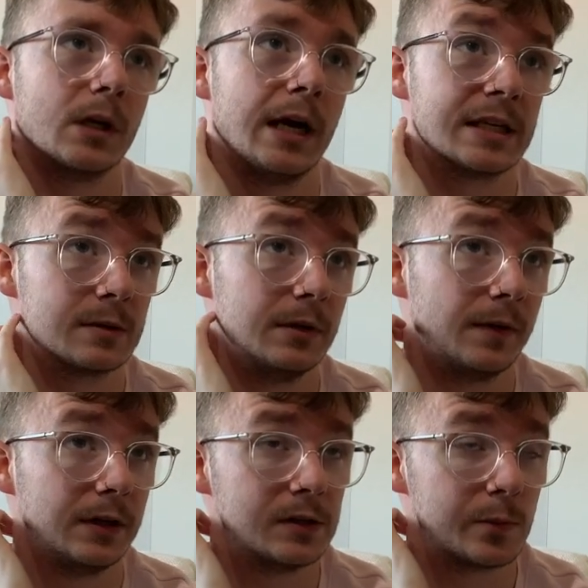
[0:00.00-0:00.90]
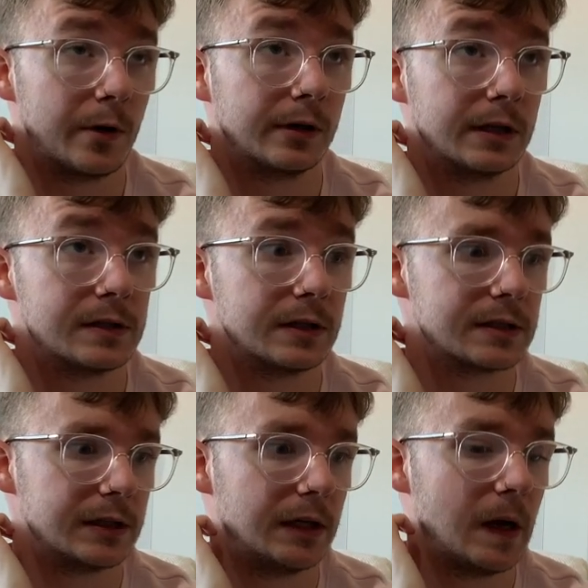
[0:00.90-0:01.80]
asking me if I use promoted listings,
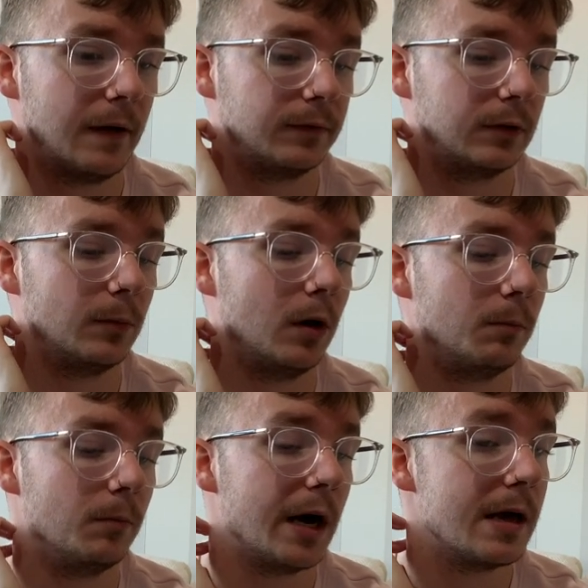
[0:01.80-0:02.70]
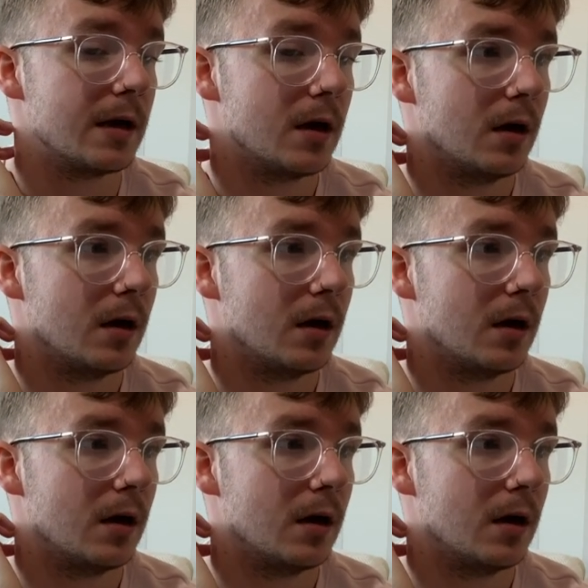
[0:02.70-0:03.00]
and I have them on my